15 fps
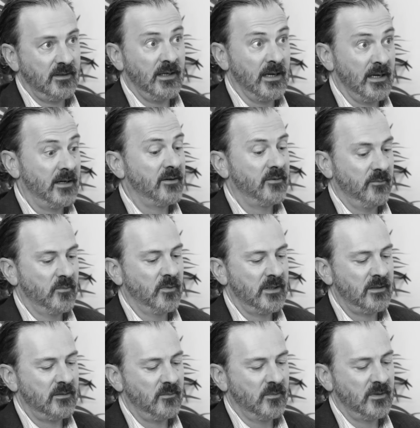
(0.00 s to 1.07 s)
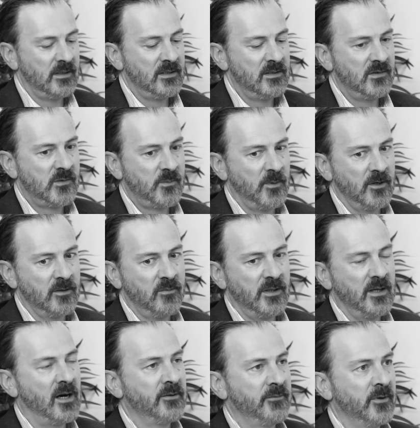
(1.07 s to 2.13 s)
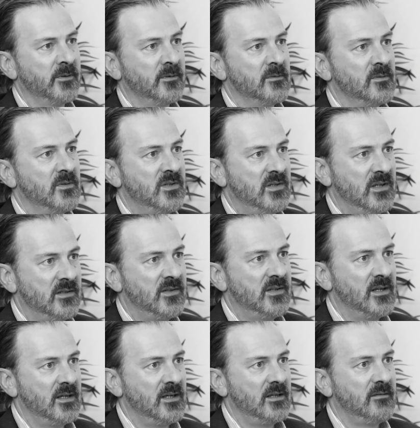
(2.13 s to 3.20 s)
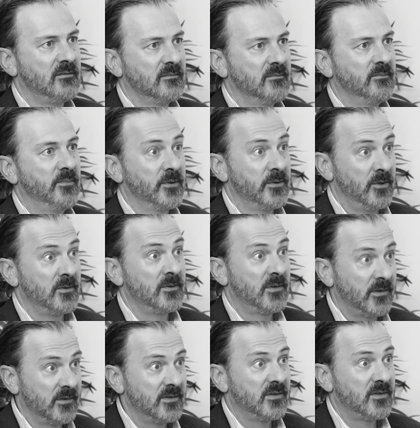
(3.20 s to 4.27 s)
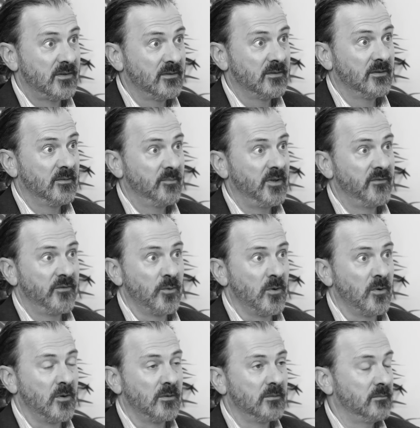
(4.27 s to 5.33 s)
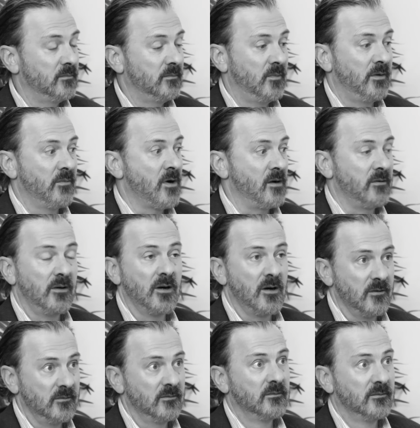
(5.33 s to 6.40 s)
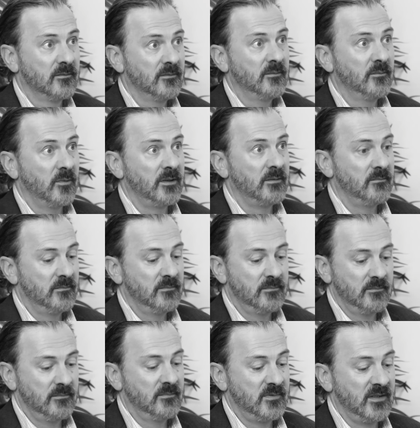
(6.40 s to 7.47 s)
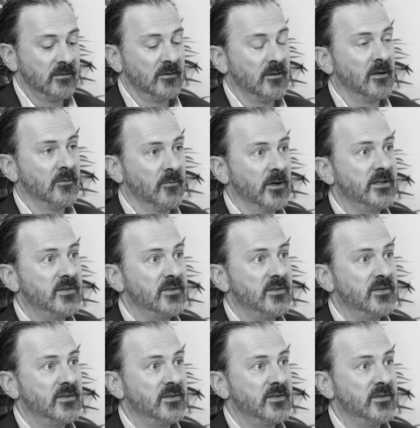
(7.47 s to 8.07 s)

Yeah, we we spoke with 160 producers before we wrote code. We did a lot of